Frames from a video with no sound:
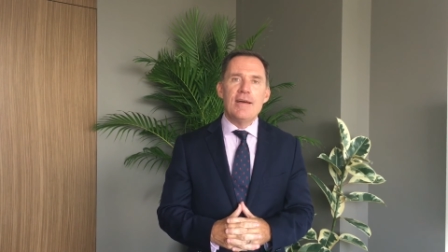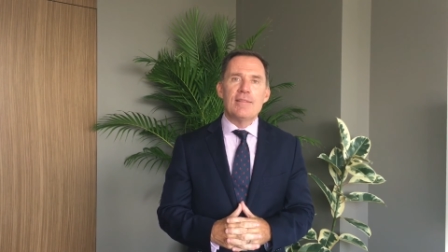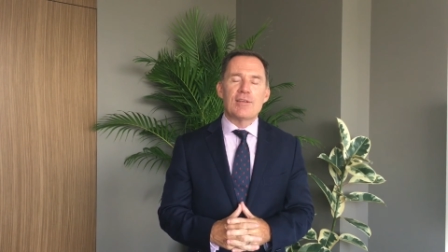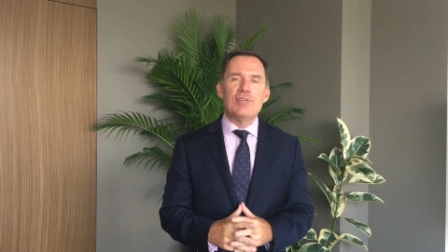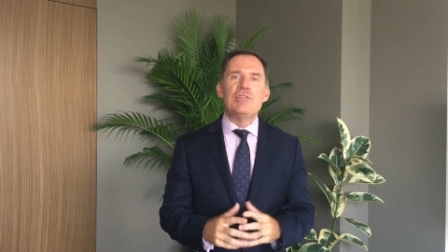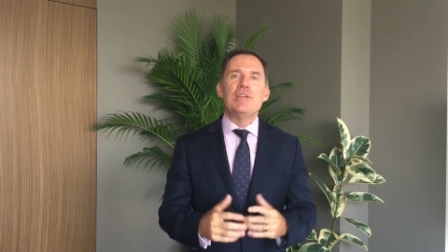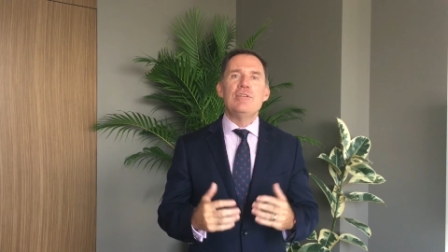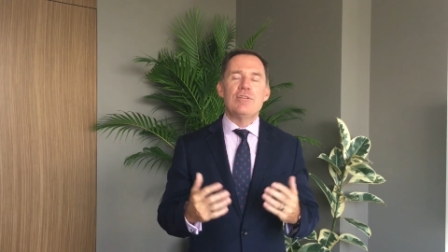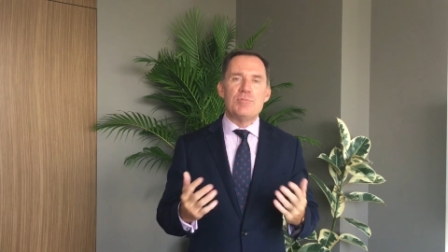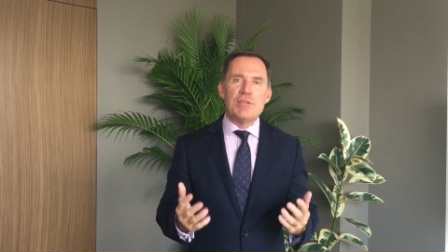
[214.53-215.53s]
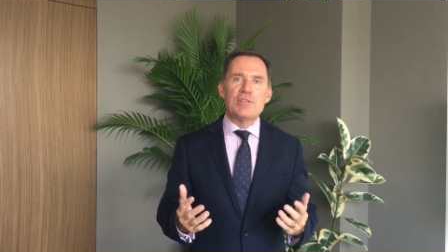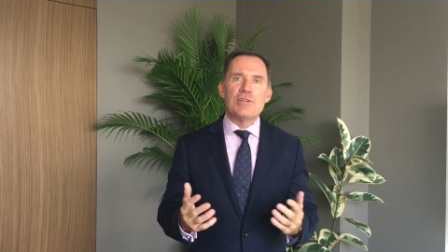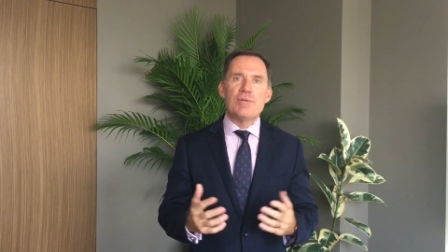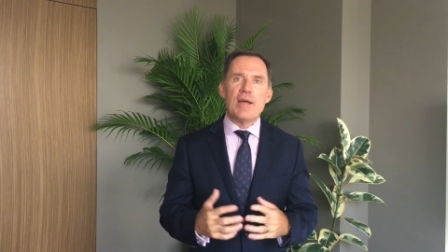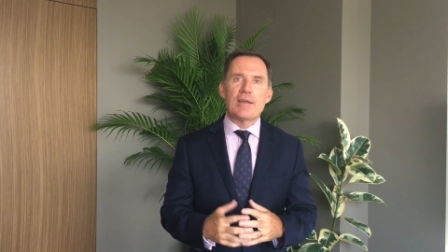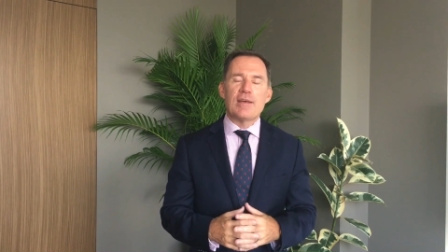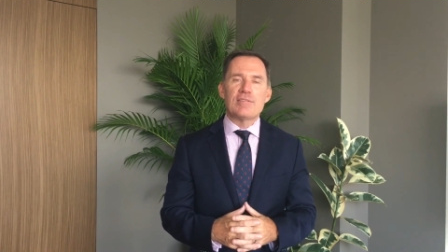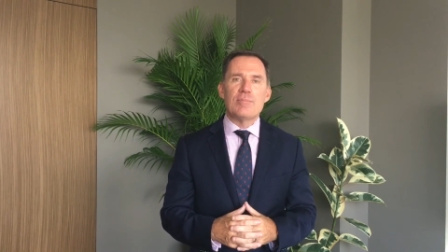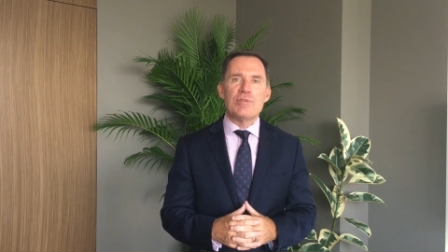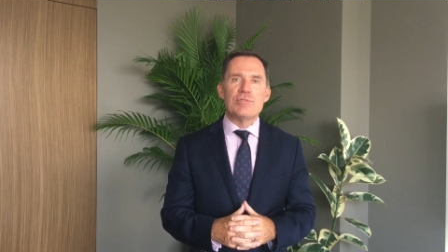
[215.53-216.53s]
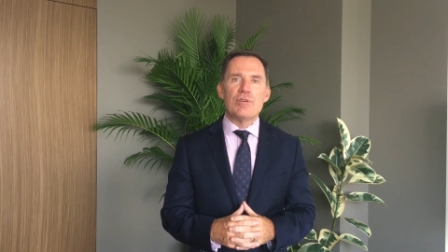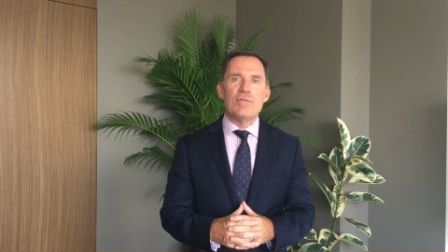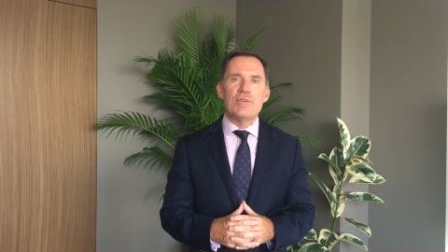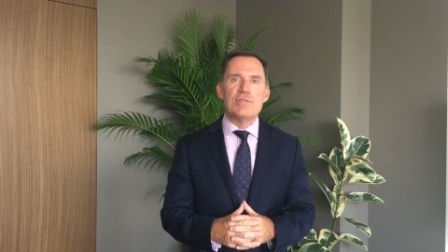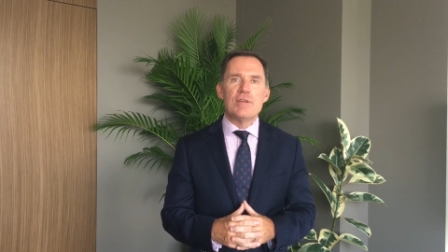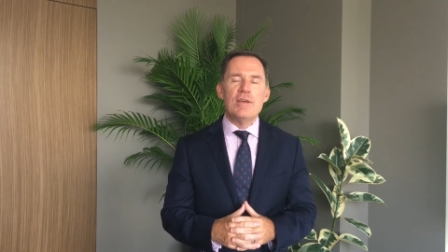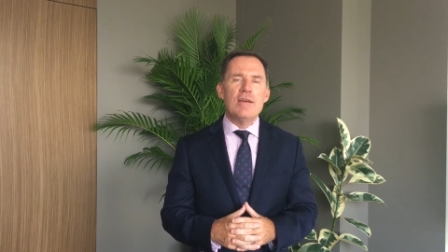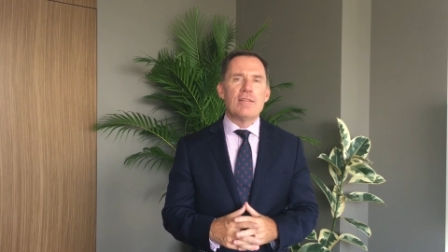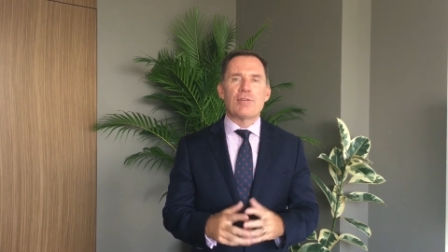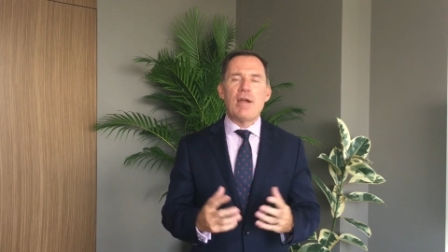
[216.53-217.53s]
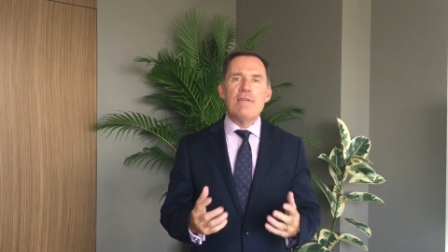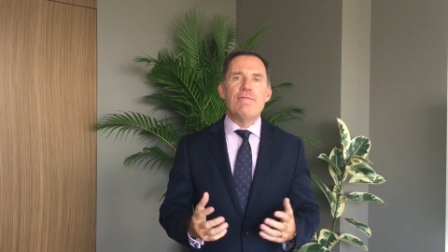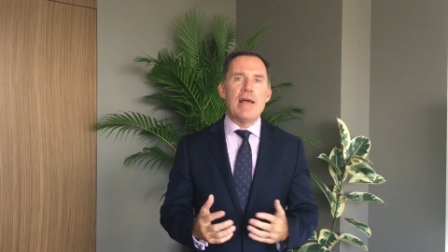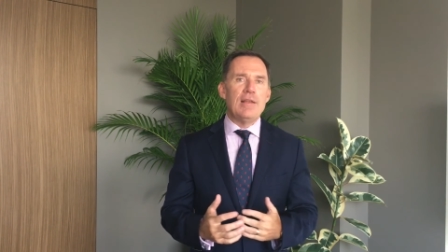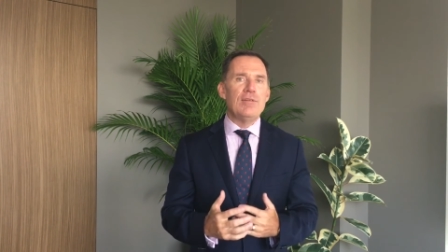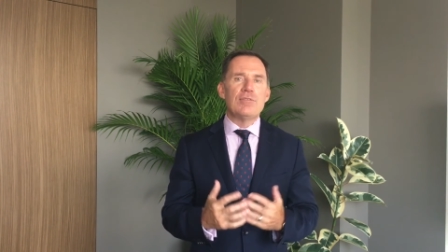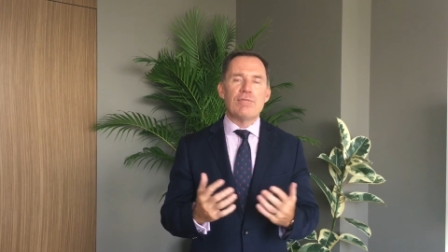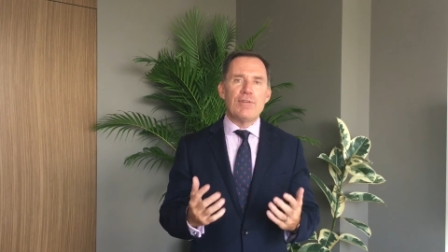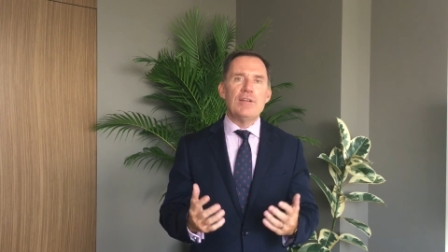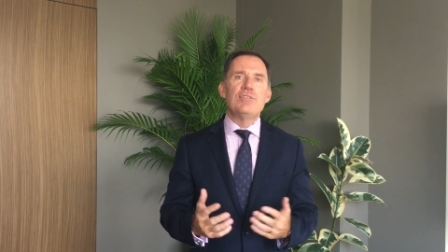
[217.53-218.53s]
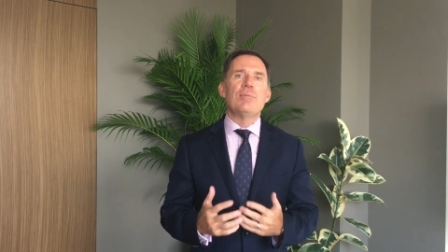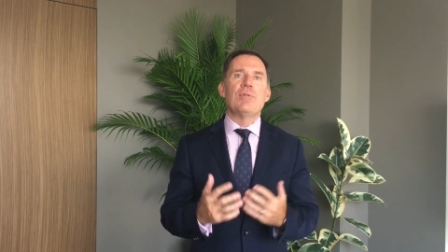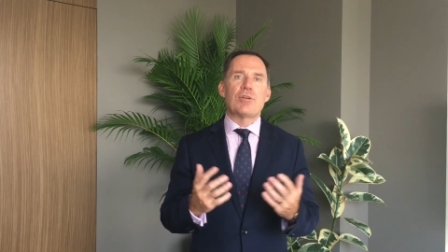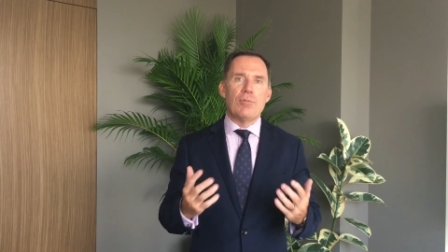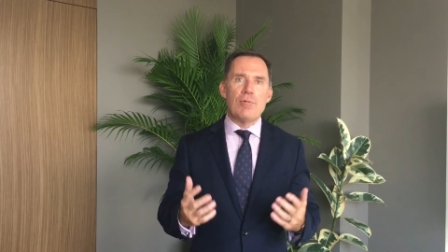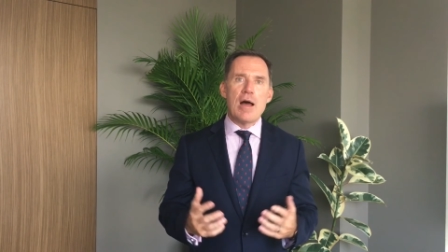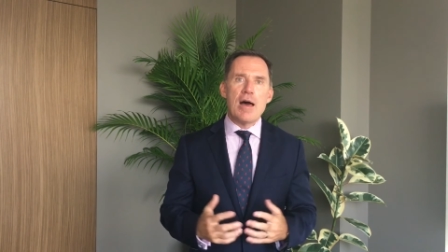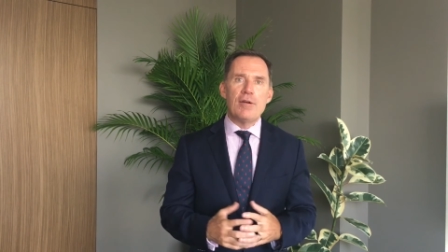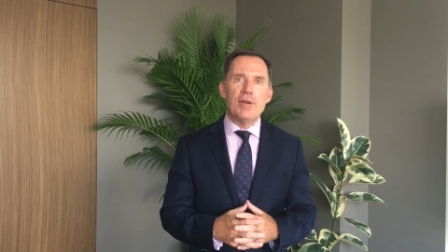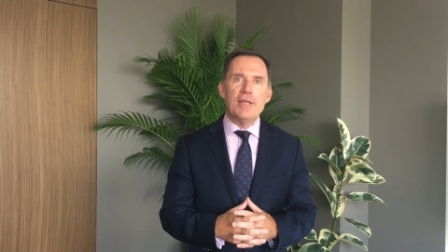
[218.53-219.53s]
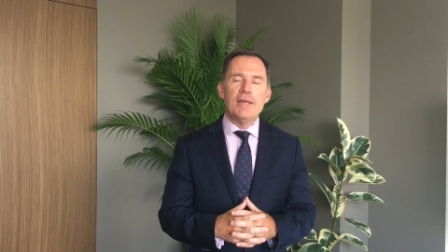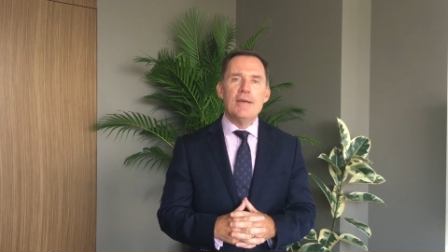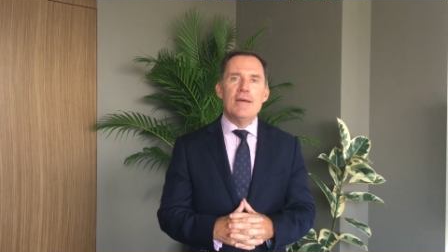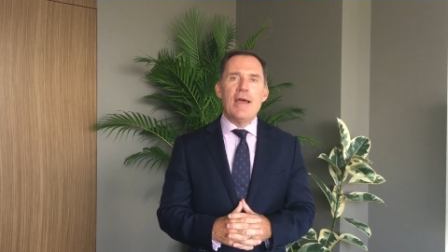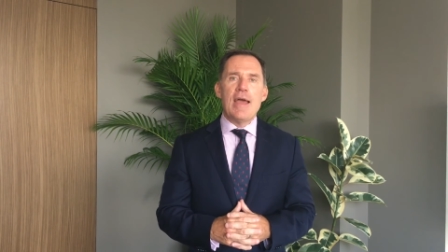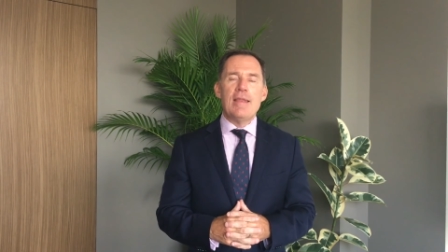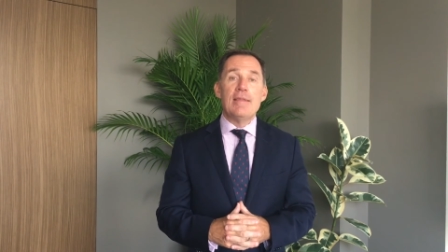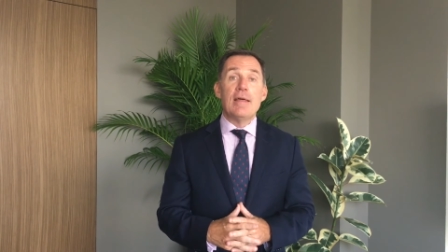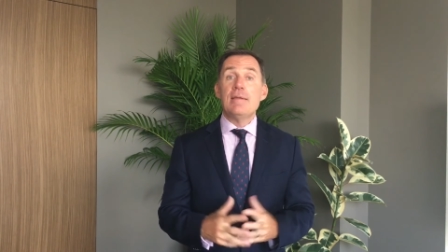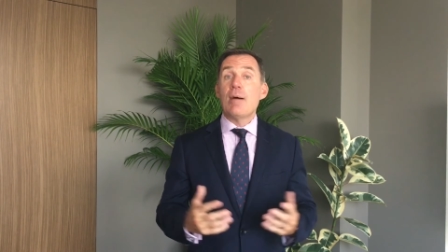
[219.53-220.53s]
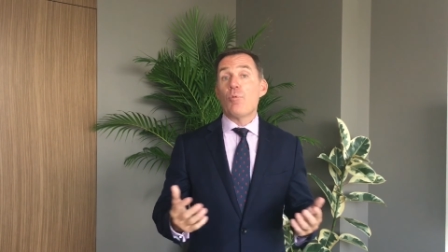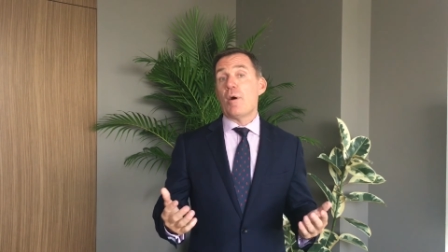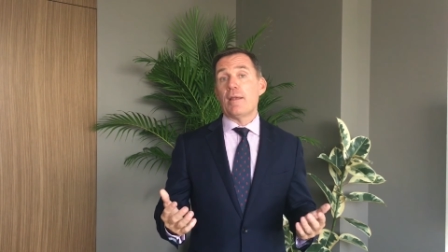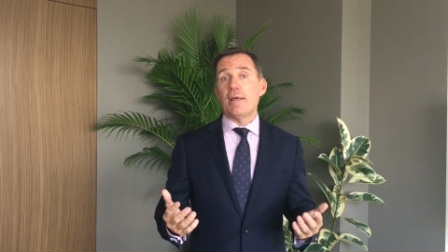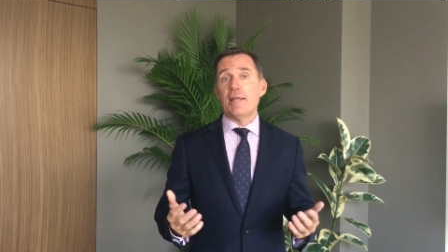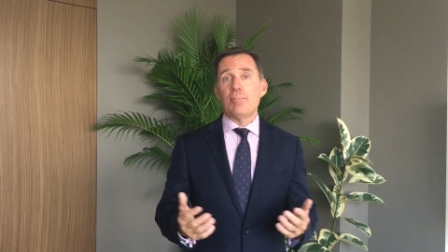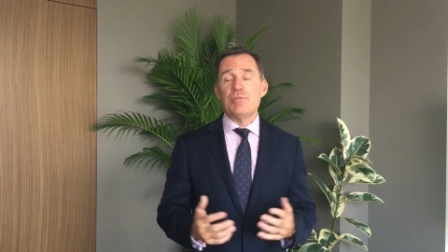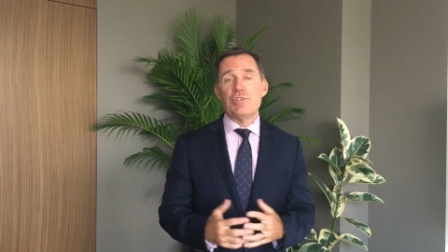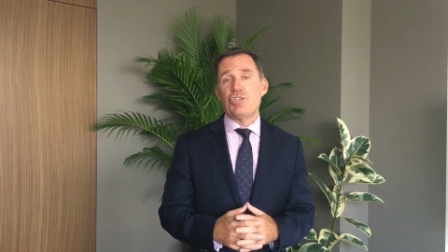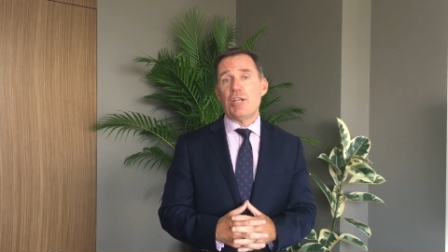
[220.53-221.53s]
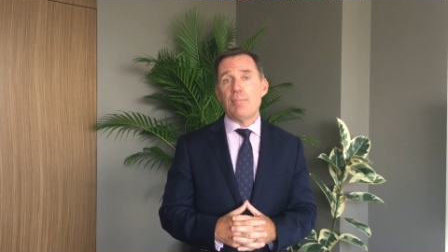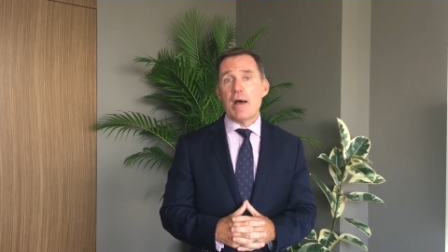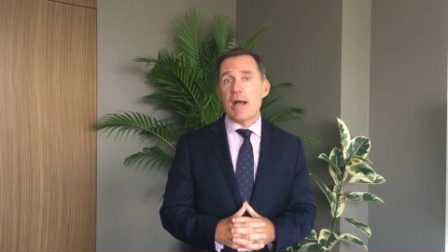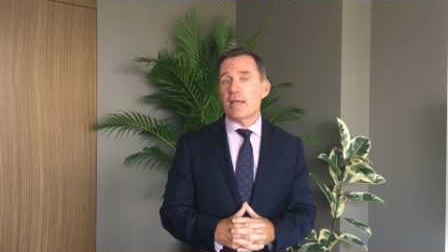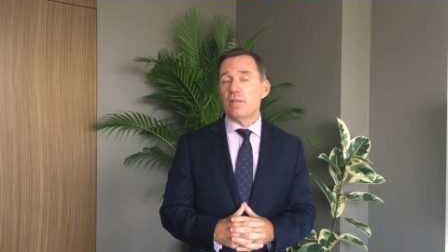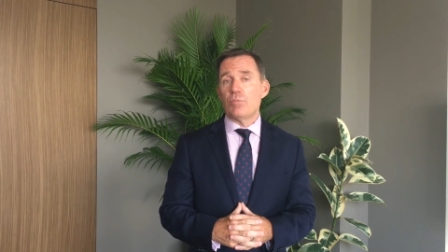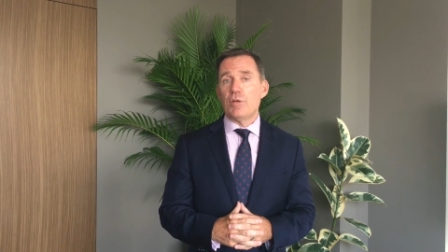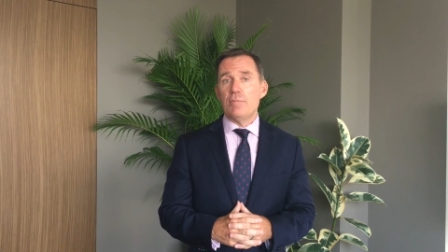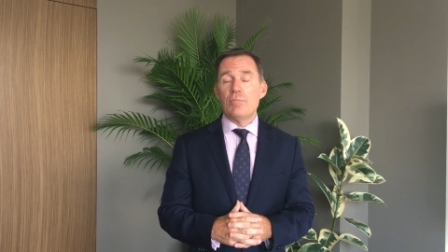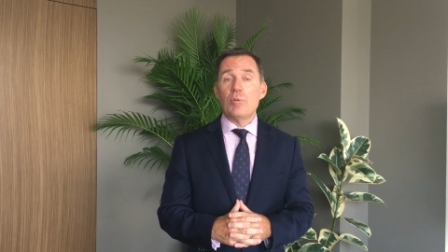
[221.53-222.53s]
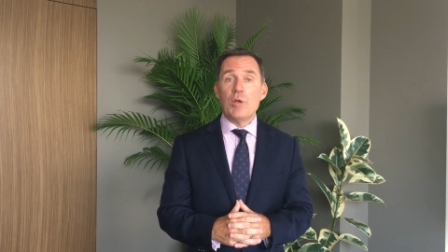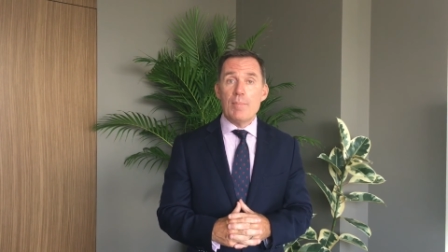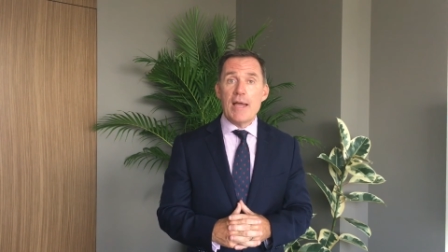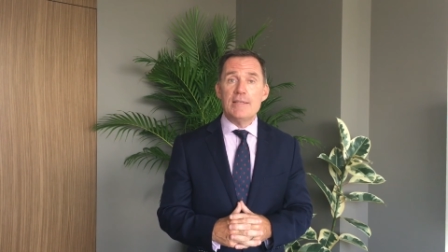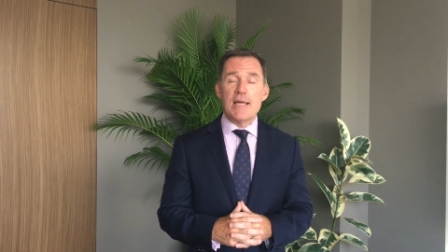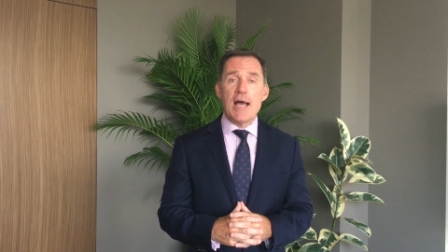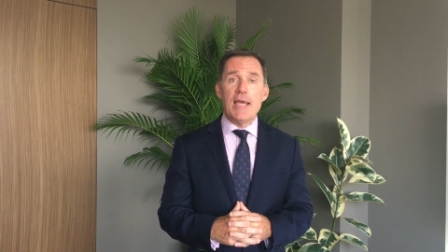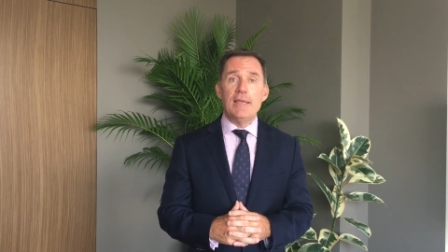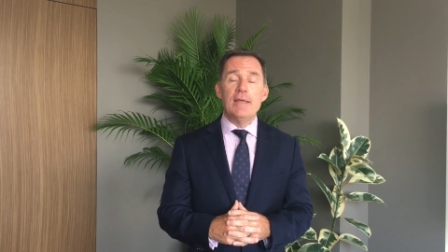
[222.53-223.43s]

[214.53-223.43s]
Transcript: the continued obsession around customer service, the great values, the friendship, the camaraderie, and the #1 leading position in market that we maintain